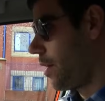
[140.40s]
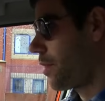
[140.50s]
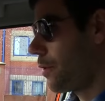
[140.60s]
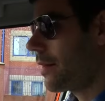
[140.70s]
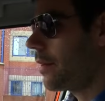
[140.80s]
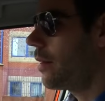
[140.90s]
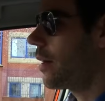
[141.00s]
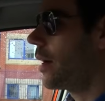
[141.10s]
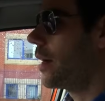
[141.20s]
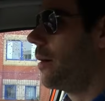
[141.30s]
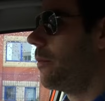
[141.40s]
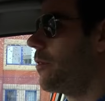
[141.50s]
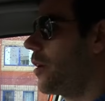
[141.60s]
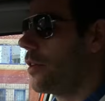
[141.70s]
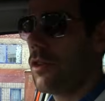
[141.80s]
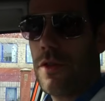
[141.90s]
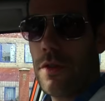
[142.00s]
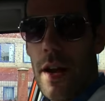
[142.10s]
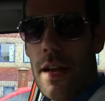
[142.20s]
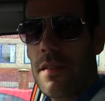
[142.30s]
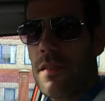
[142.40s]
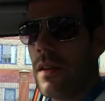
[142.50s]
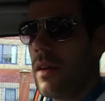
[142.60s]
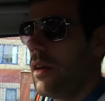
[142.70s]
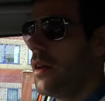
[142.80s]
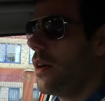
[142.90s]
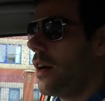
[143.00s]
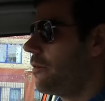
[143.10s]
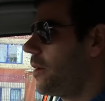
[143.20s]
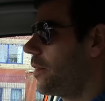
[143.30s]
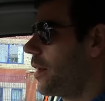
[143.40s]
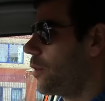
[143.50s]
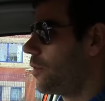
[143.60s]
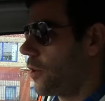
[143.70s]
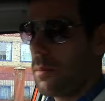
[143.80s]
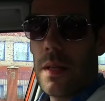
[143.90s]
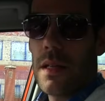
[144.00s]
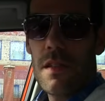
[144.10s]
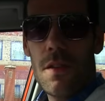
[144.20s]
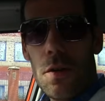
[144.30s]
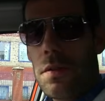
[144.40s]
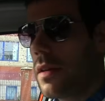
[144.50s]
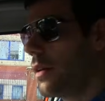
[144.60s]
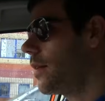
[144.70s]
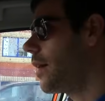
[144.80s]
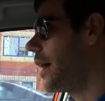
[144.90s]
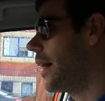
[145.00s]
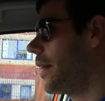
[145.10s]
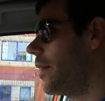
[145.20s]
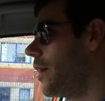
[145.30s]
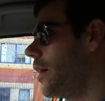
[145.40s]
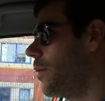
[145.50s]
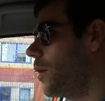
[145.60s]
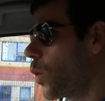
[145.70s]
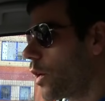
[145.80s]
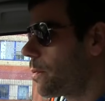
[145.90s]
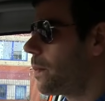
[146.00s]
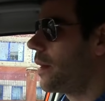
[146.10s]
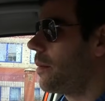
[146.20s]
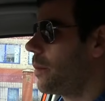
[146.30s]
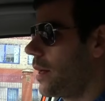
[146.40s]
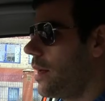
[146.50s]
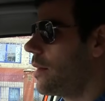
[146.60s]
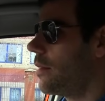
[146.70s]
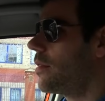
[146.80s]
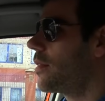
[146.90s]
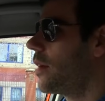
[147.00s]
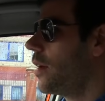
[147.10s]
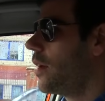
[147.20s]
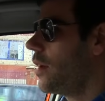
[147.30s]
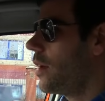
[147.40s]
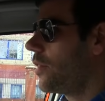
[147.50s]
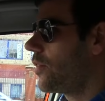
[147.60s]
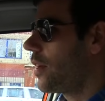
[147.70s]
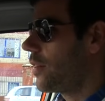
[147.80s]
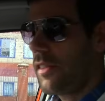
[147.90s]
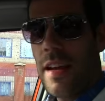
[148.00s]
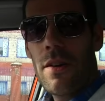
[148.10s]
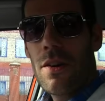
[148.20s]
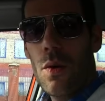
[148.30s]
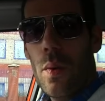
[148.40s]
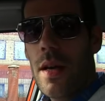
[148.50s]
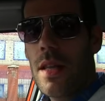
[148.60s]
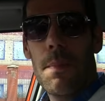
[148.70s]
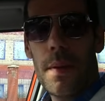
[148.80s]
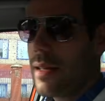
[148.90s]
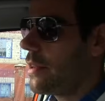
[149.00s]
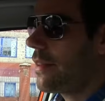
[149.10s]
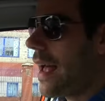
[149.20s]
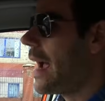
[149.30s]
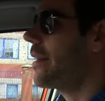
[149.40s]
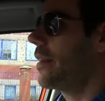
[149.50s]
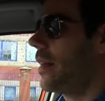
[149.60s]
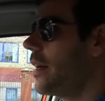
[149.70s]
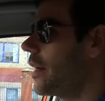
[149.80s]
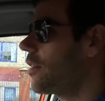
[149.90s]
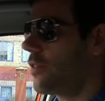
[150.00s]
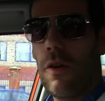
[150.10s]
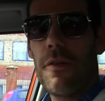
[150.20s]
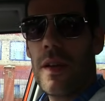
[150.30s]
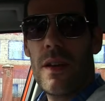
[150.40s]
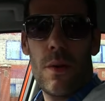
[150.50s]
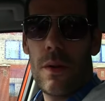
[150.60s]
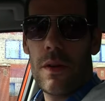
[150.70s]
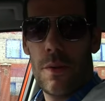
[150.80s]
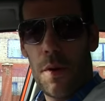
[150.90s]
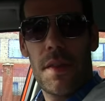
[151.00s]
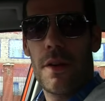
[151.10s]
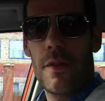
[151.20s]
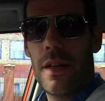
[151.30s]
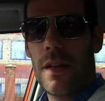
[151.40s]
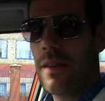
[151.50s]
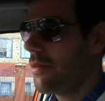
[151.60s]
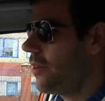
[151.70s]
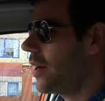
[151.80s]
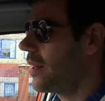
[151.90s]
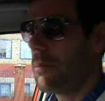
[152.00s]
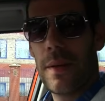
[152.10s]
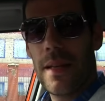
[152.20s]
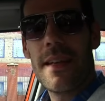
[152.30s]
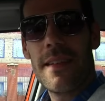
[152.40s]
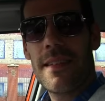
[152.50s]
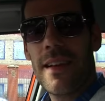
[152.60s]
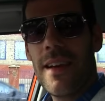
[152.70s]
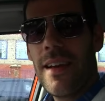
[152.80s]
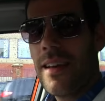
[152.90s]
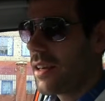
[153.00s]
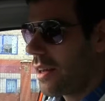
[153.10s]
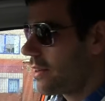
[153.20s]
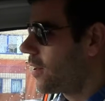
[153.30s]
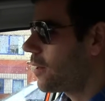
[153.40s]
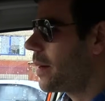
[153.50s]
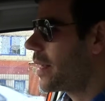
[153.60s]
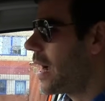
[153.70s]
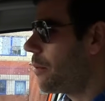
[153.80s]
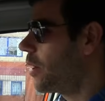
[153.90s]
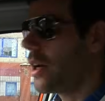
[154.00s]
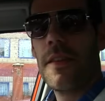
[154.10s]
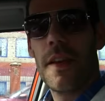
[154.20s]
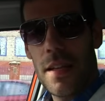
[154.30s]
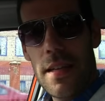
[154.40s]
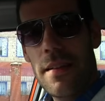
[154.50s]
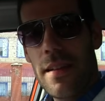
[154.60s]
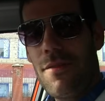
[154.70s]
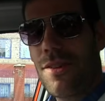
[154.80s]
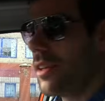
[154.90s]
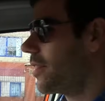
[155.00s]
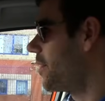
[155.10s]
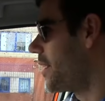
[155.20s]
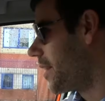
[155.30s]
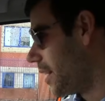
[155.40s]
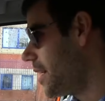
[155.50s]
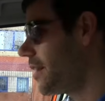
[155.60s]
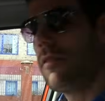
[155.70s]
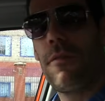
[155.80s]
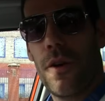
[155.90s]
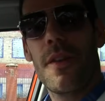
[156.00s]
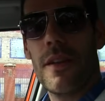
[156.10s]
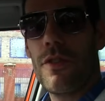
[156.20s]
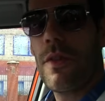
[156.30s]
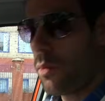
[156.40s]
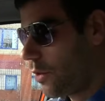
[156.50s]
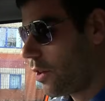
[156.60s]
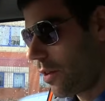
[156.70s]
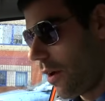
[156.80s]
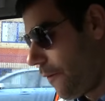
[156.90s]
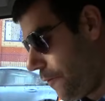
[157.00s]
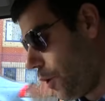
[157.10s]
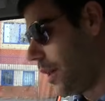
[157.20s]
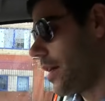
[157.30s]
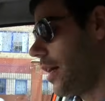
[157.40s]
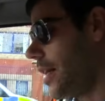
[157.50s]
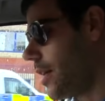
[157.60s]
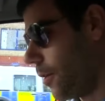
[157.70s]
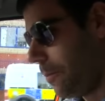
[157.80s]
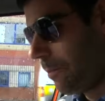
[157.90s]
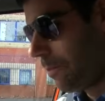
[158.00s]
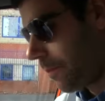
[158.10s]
threatened, I felt under duress, I felt I was verbally assaulted, and the worst bit is the hysterical way the police acted like Soviet or North Korean fucking police and took my camera and deleted evidence. They deleted footage, which is fully illegal.